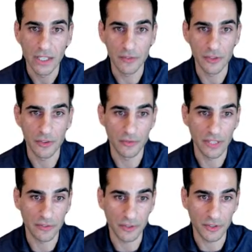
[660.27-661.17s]
if you've
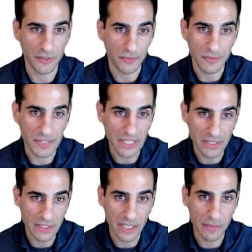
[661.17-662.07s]
never seen
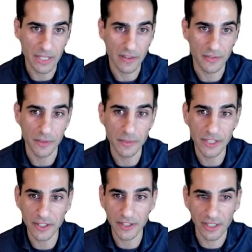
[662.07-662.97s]
a Lyman Alpha
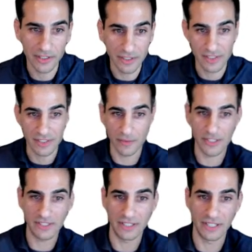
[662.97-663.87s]
emitter, this is
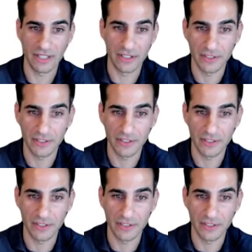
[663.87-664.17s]
obviously an